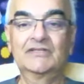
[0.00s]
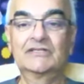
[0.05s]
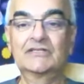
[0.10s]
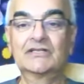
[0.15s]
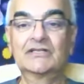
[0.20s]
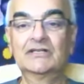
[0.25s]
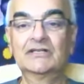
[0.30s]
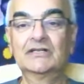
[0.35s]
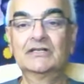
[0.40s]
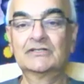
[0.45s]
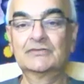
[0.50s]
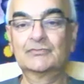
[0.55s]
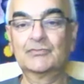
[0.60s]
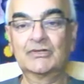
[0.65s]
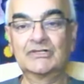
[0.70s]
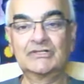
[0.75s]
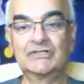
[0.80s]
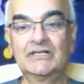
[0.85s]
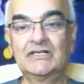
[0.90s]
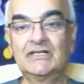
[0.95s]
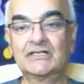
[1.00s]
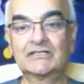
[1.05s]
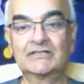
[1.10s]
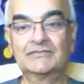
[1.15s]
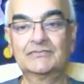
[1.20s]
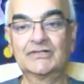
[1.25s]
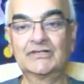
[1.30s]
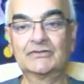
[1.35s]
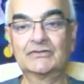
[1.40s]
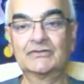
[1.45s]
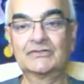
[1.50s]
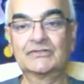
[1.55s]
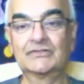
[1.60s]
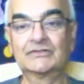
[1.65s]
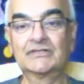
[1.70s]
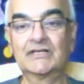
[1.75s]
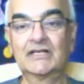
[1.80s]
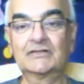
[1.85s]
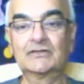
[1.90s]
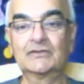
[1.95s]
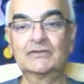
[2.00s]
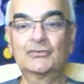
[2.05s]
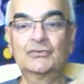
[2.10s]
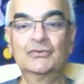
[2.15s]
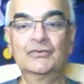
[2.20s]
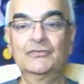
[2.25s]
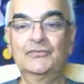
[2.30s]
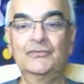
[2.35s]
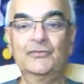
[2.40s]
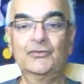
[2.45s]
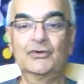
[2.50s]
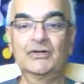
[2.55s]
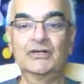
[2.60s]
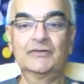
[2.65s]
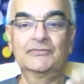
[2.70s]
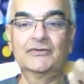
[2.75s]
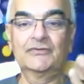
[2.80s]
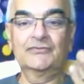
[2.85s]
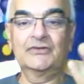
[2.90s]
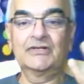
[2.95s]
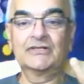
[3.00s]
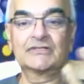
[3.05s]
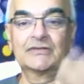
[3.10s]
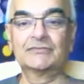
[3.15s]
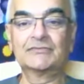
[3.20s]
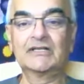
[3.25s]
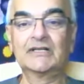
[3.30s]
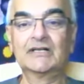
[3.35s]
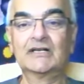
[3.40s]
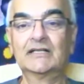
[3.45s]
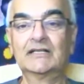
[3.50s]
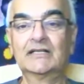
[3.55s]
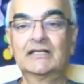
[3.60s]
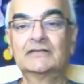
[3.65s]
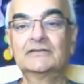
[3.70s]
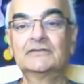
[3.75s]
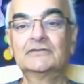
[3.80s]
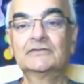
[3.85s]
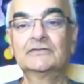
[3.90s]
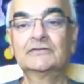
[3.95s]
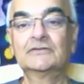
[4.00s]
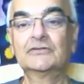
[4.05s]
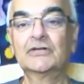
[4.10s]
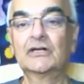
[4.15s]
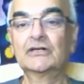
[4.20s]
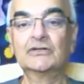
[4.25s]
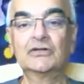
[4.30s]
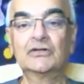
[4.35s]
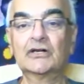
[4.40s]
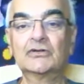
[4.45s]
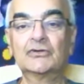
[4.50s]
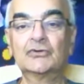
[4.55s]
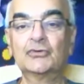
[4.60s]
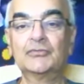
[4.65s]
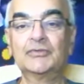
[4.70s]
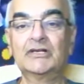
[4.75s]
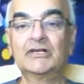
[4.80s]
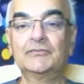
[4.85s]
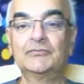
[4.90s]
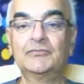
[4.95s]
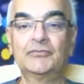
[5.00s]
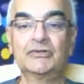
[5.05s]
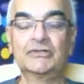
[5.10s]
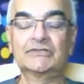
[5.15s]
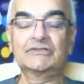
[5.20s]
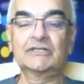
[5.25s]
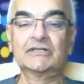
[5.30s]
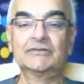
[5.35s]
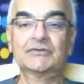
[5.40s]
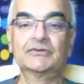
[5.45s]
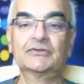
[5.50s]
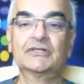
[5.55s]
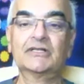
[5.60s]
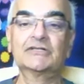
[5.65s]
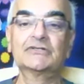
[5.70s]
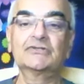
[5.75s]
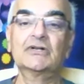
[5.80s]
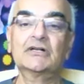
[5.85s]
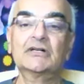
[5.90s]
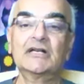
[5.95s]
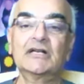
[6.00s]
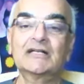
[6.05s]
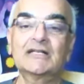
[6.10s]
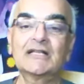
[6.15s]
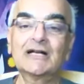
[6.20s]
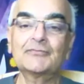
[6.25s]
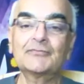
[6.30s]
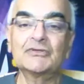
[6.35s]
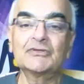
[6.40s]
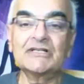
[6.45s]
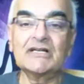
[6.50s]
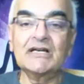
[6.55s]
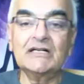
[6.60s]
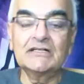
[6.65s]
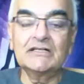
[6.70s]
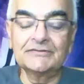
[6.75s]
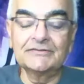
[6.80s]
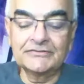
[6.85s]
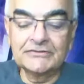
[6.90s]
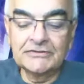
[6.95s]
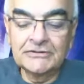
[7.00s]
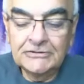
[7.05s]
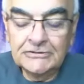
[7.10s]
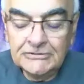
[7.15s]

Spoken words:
Skin is much less because it's like 40, 50, something like that. Not too many percent because there's not that much active.